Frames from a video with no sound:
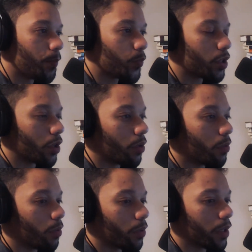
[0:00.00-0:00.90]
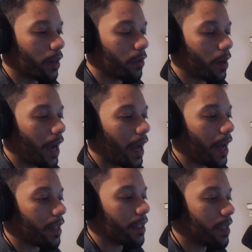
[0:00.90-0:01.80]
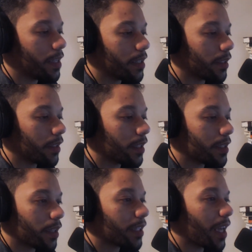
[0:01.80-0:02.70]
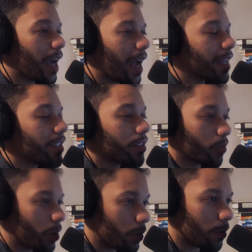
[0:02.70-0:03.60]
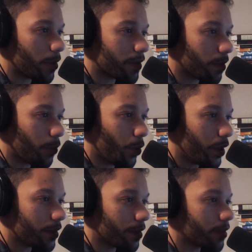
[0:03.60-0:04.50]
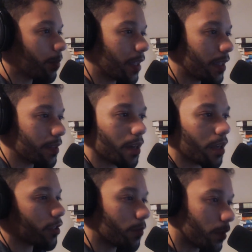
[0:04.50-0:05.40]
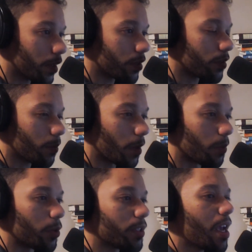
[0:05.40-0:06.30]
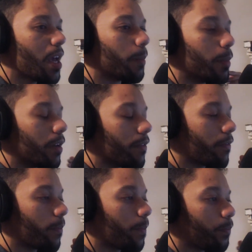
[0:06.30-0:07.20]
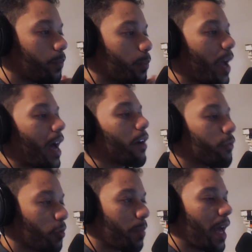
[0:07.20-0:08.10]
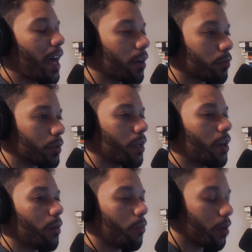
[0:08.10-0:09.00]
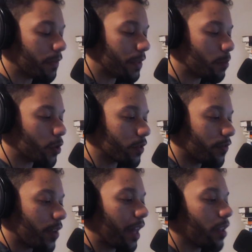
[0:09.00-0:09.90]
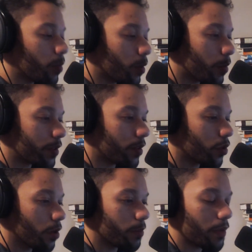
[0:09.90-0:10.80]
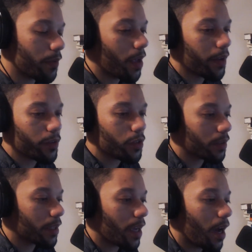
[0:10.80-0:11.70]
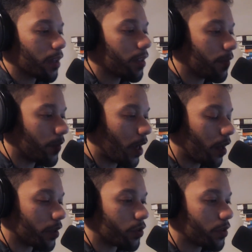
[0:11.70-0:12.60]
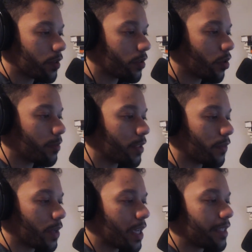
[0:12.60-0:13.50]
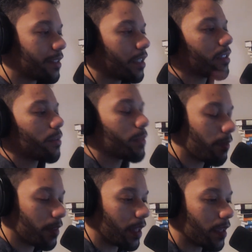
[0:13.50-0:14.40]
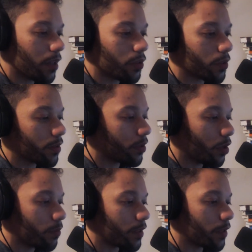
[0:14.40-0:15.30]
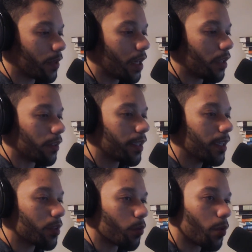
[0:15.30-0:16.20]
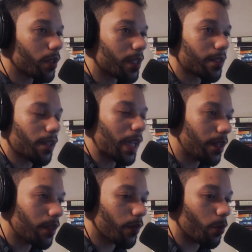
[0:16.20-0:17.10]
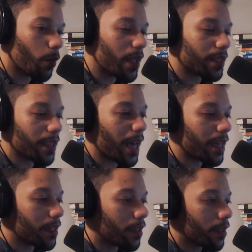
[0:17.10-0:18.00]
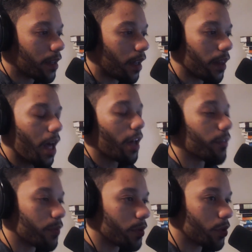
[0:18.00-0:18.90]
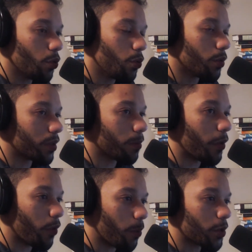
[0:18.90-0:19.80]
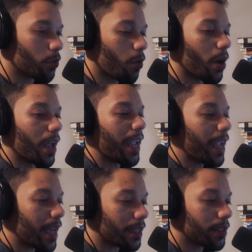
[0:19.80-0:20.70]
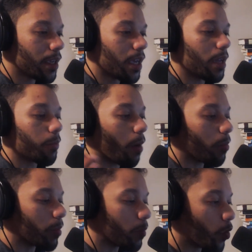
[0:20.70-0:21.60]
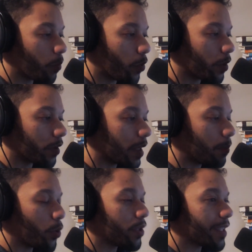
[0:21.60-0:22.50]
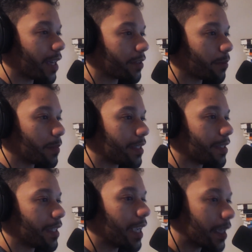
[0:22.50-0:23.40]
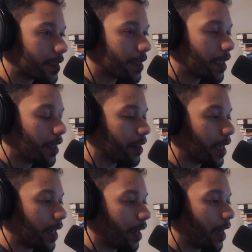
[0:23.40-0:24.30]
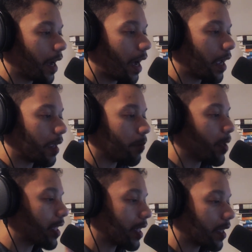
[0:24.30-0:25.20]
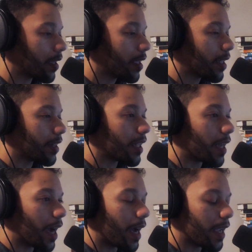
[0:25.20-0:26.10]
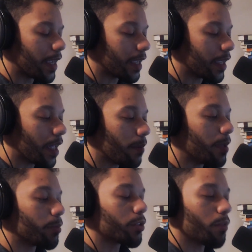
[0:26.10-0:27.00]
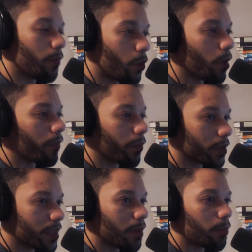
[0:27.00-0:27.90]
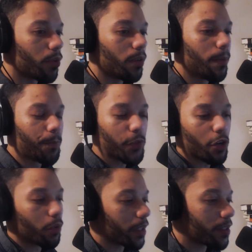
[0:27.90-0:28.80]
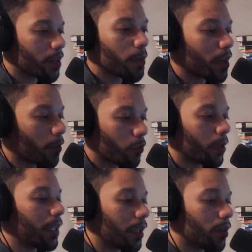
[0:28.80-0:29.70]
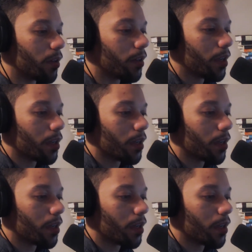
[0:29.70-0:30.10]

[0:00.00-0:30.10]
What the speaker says: so you know, it's not that I disagree with him on some points and some things, and not just religion, some other points, but pound for pound, one of the most valuable books in terms of just cognitive knowledge, just in terms of systems of thinking, just in terms of looking at the world in a slightly different way, has added a lot of tools to my repertoire, and probably more importantly, pointed out some mistakes that I am making that I am able to avoid. For example, you know, let's say you become a really good